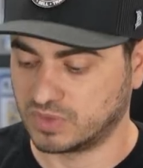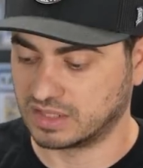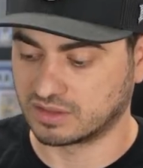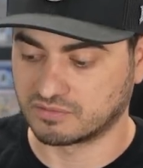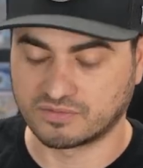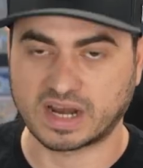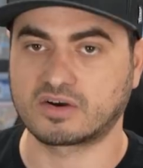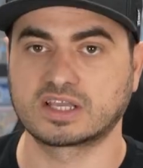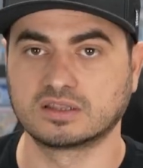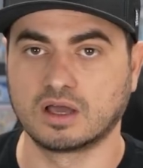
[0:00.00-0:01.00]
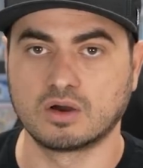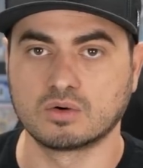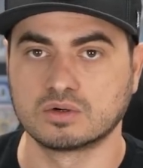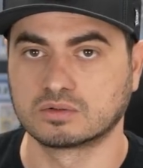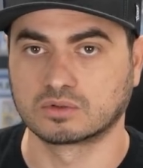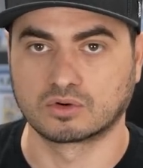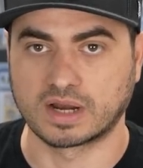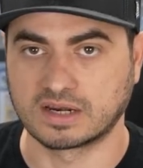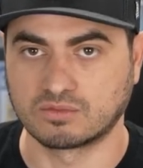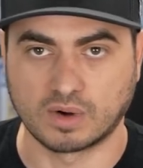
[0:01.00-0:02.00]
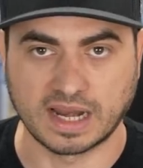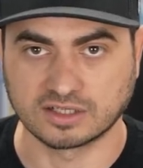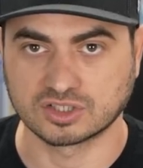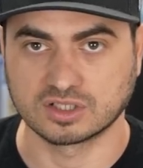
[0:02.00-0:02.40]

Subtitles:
in the very low grade range.